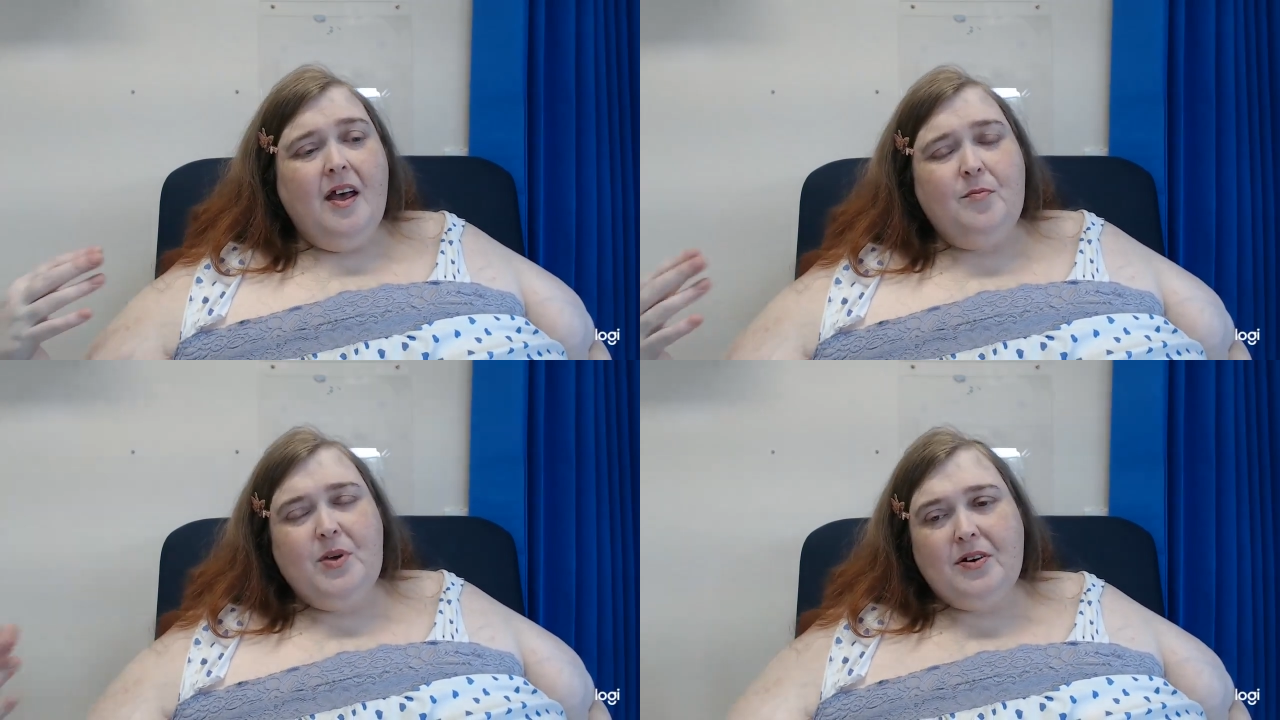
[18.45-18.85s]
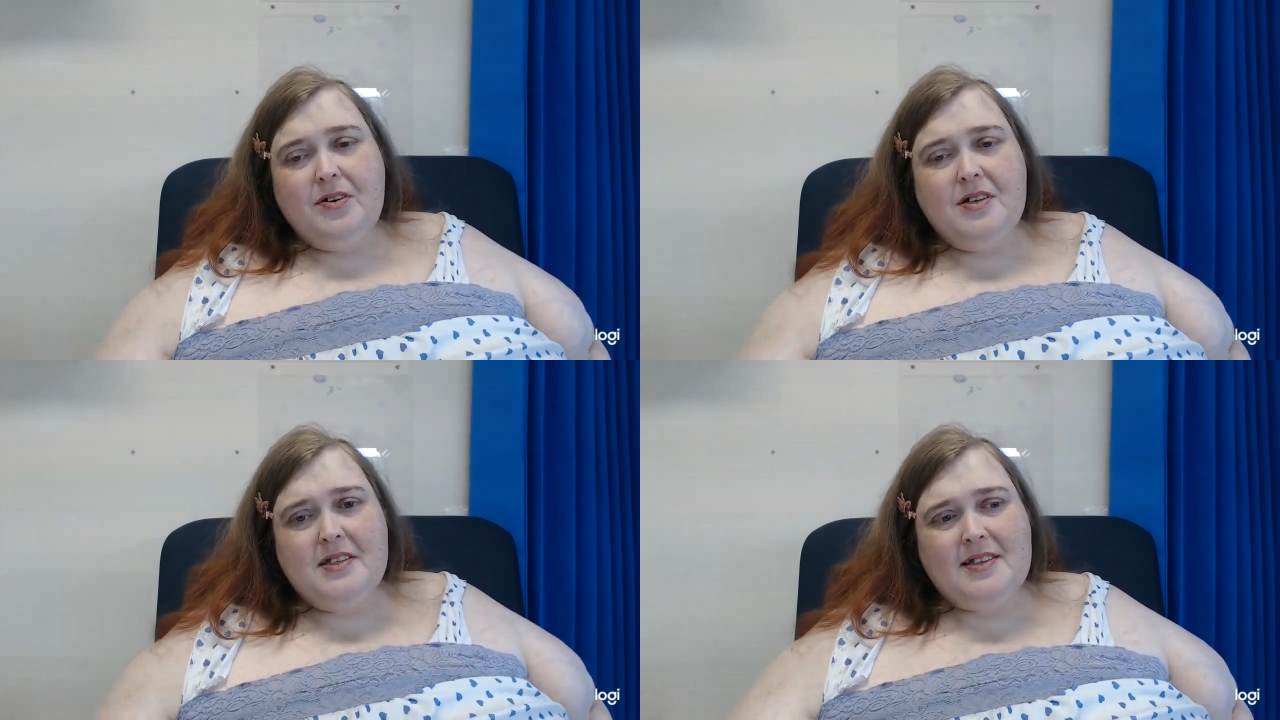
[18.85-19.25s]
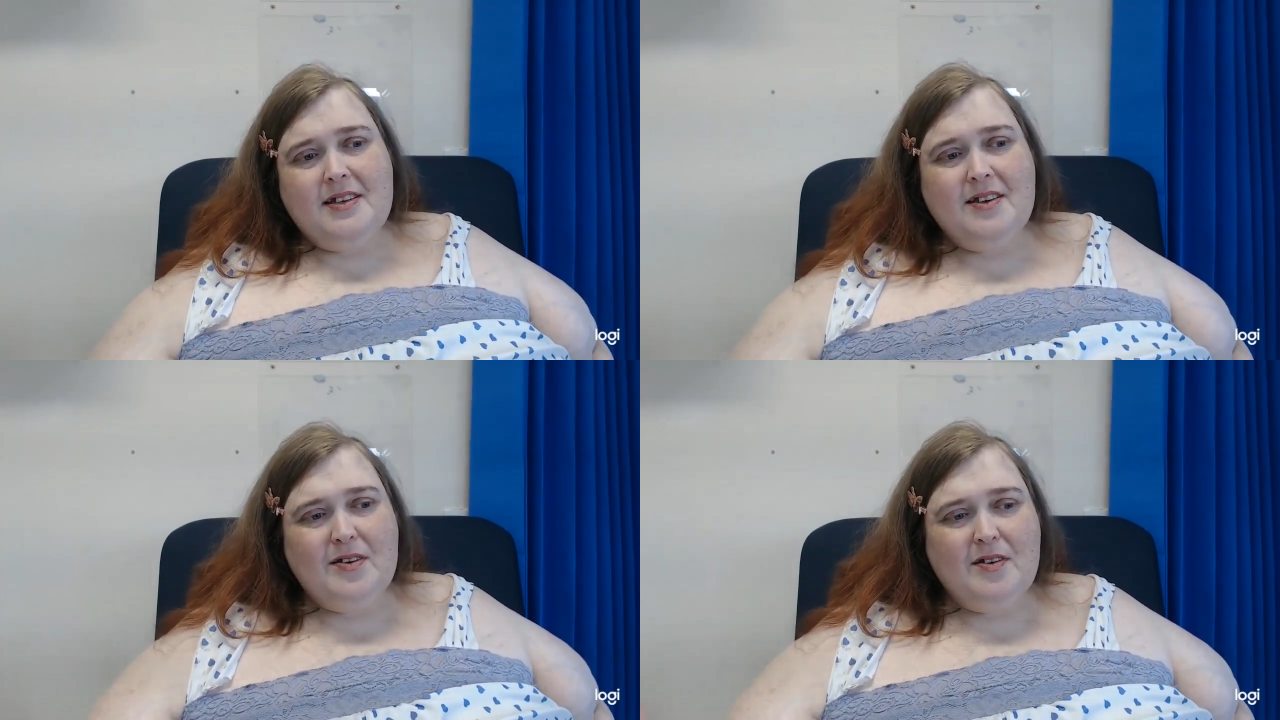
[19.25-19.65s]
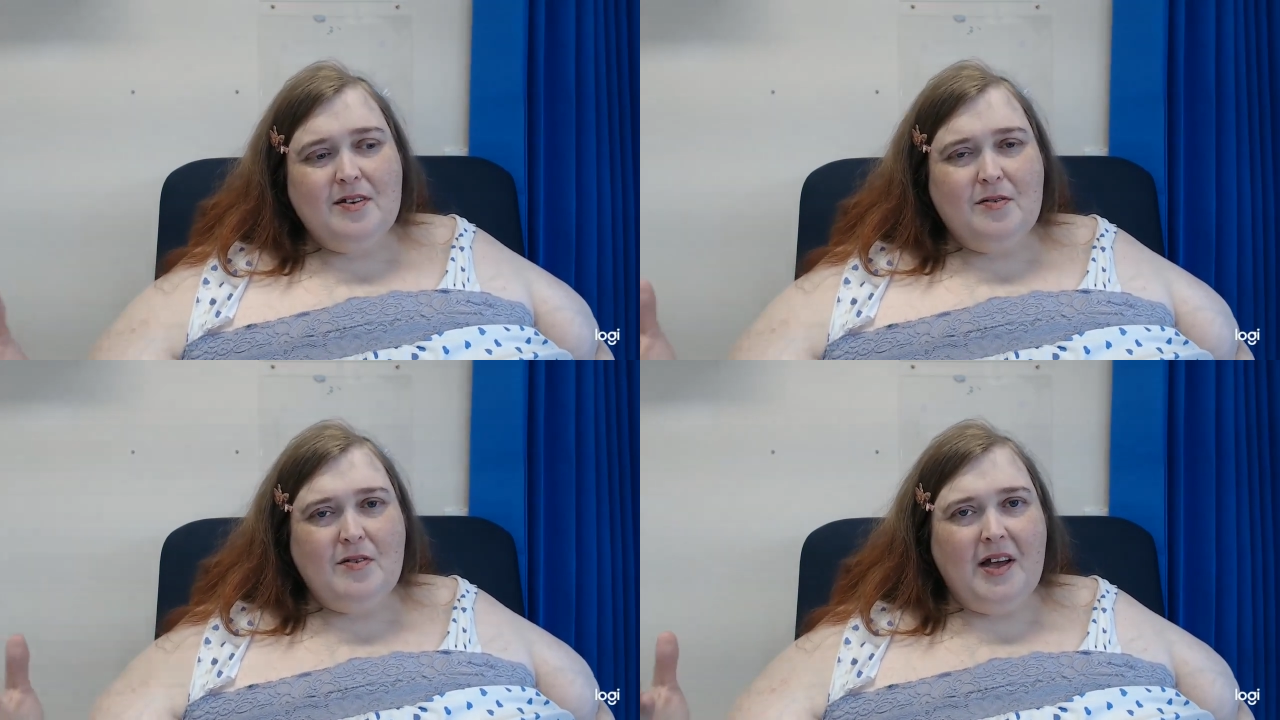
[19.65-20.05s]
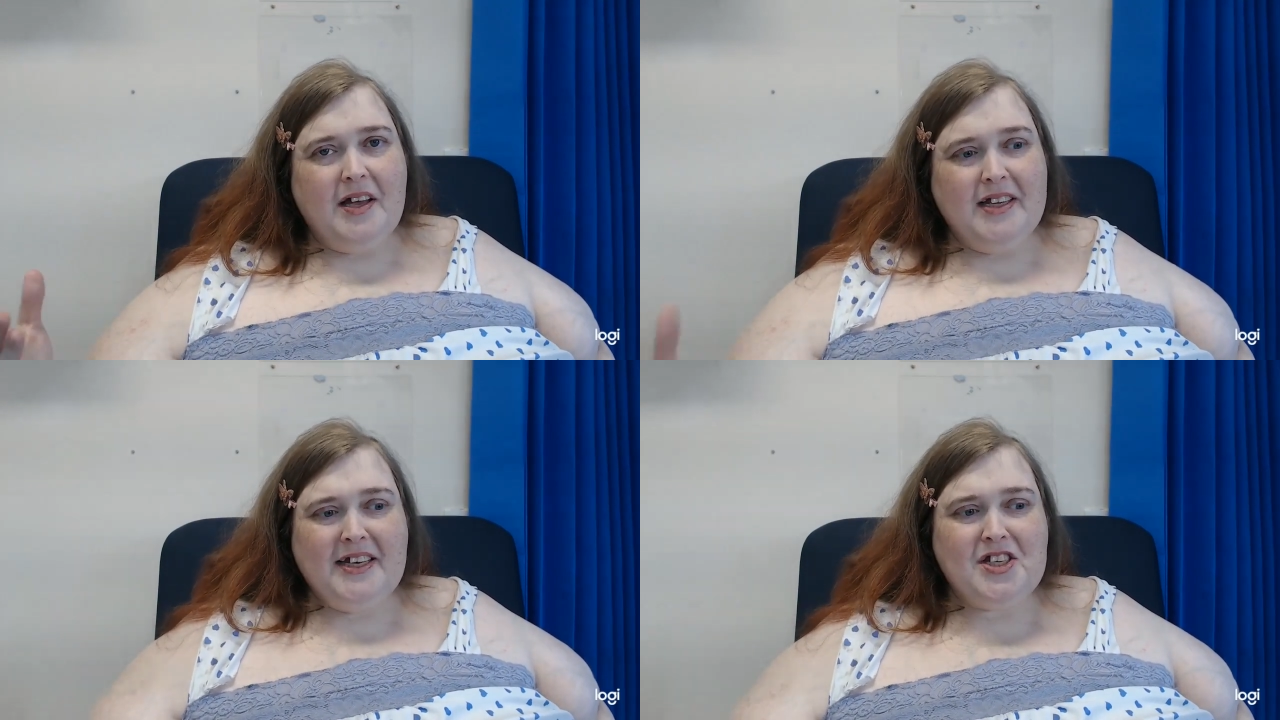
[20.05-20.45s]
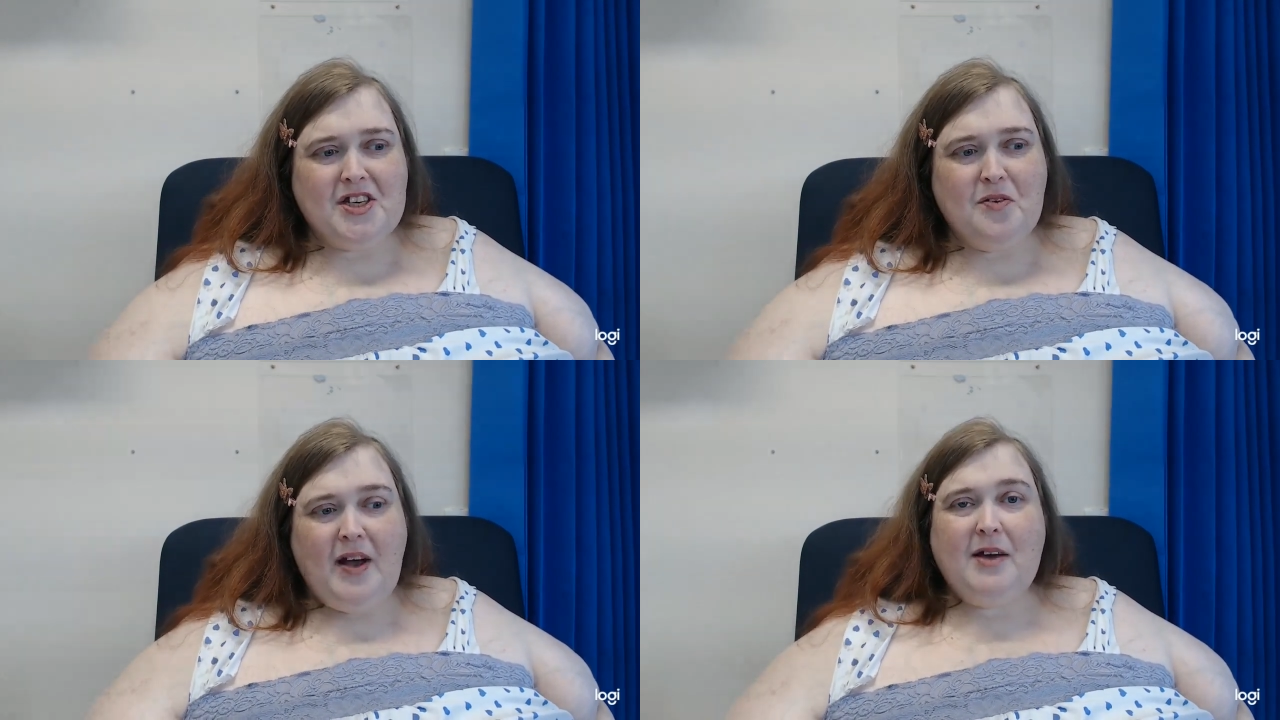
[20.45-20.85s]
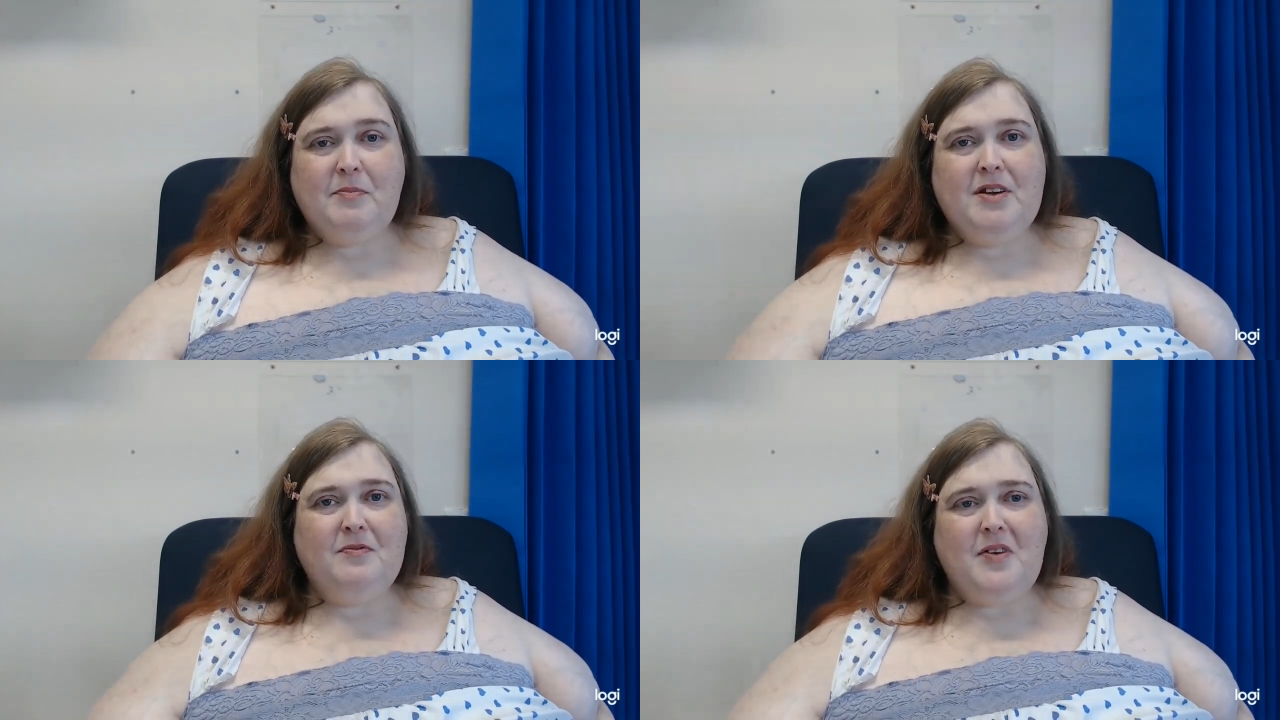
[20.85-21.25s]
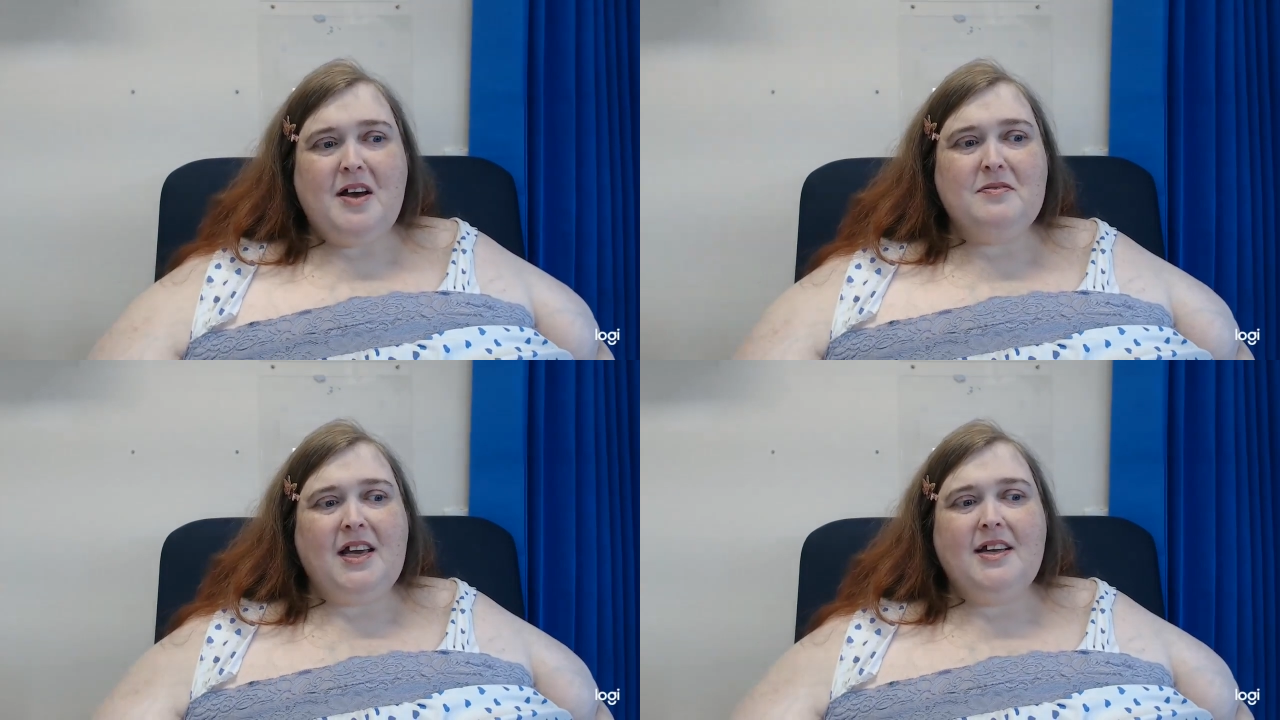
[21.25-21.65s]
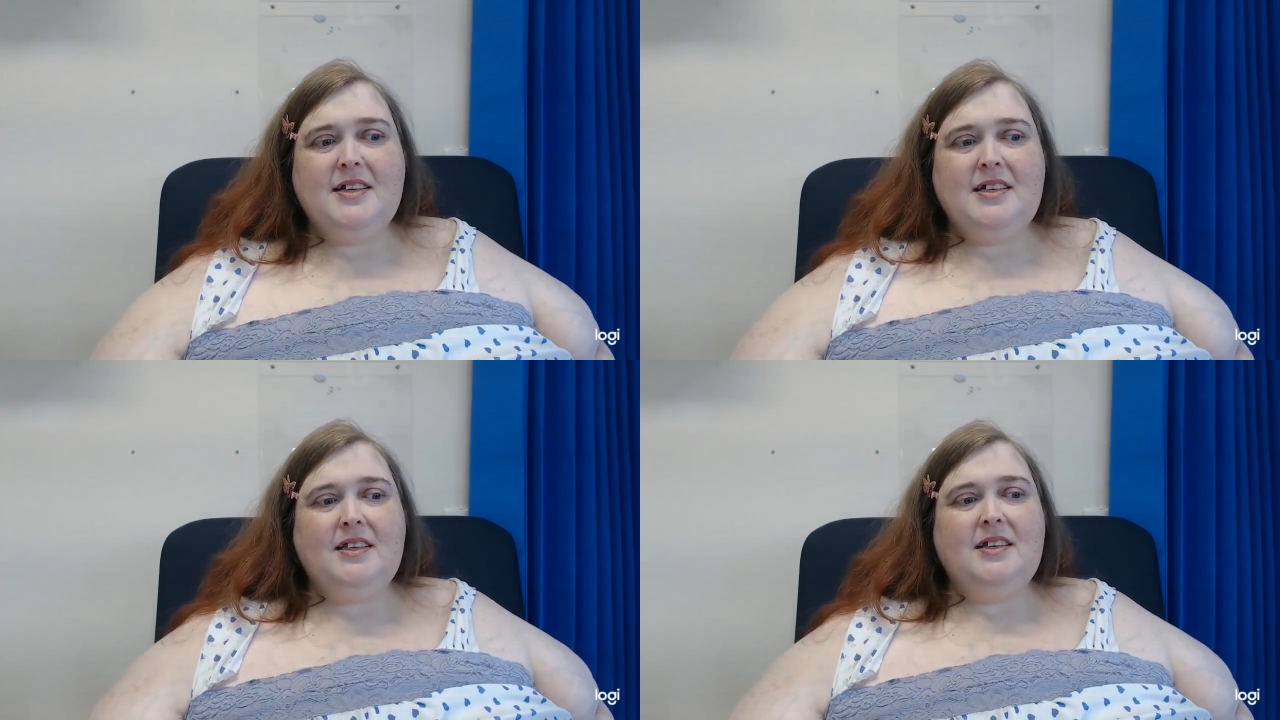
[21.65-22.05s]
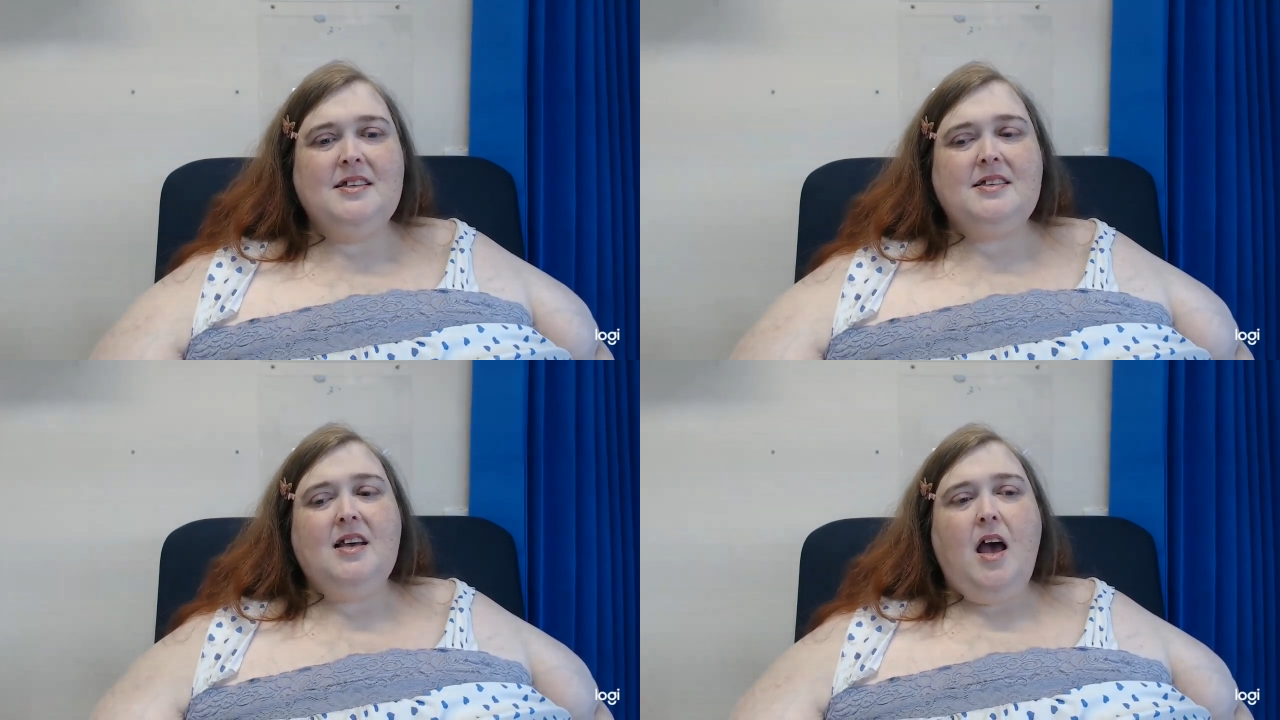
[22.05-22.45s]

because Alicia Wagman 510 did this